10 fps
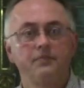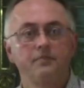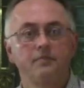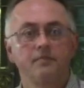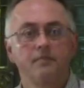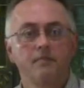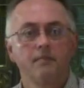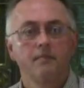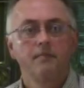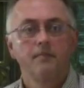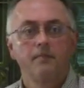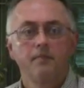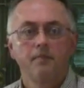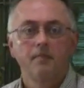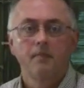
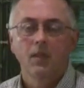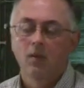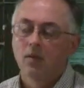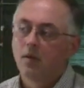No one is speaking in this clip.